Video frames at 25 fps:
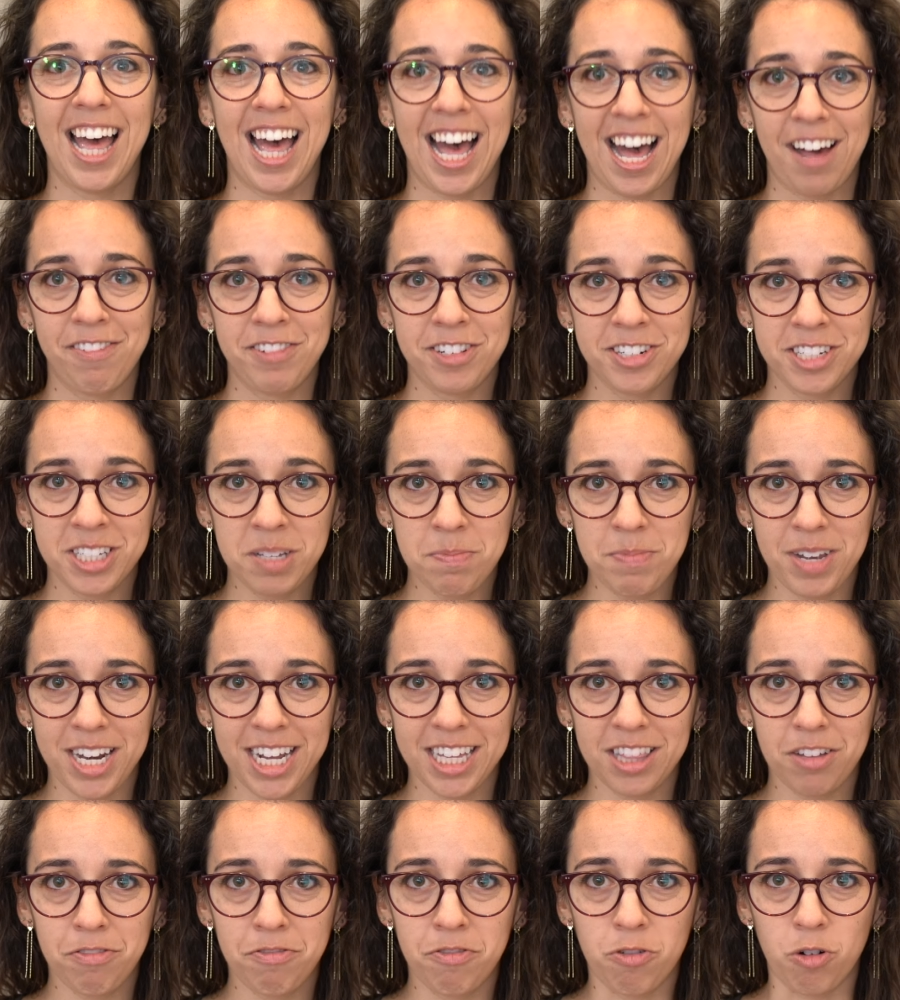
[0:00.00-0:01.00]
After
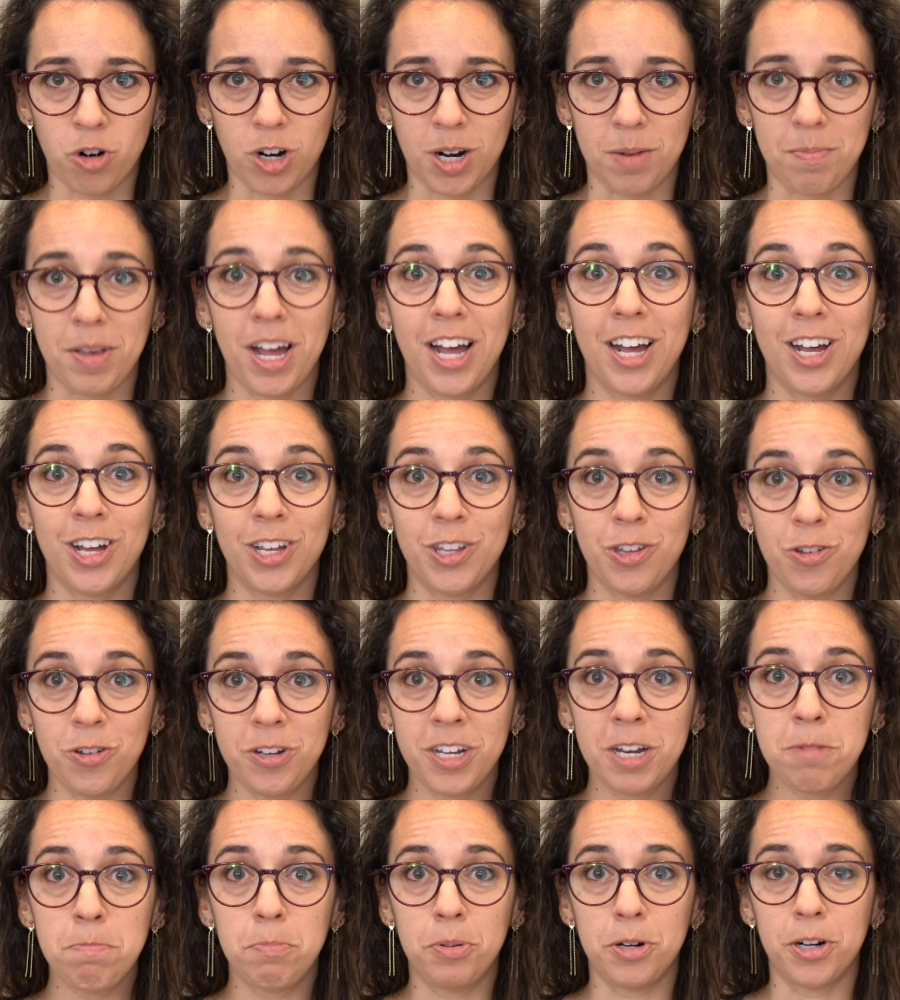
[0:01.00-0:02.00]
submitting the form, you
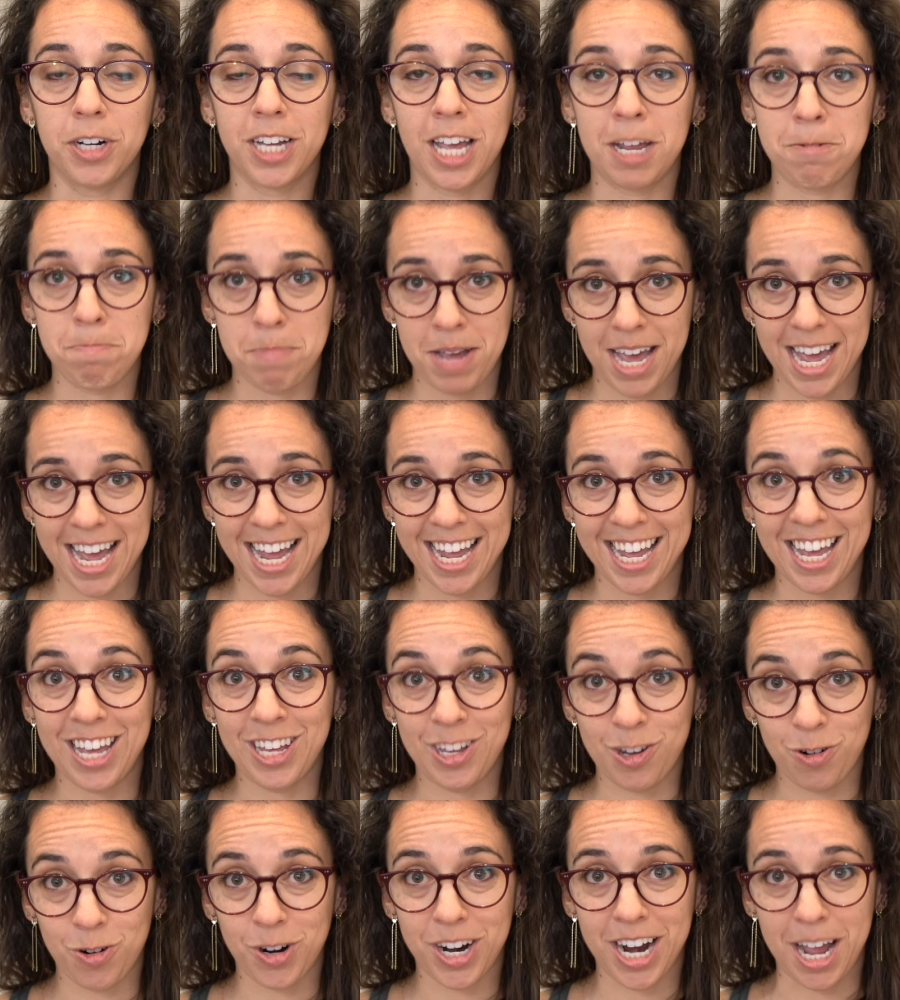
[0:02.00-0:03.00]
can book and pay
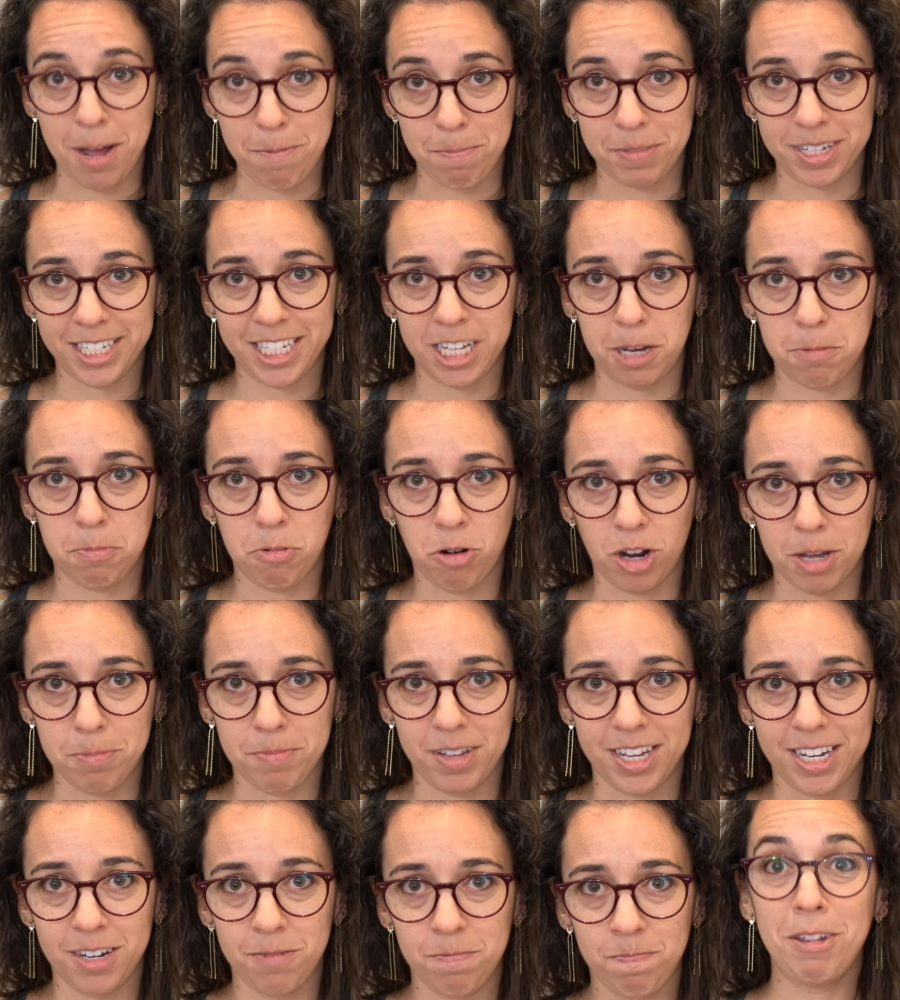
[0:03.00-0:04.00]
your embassy appointment.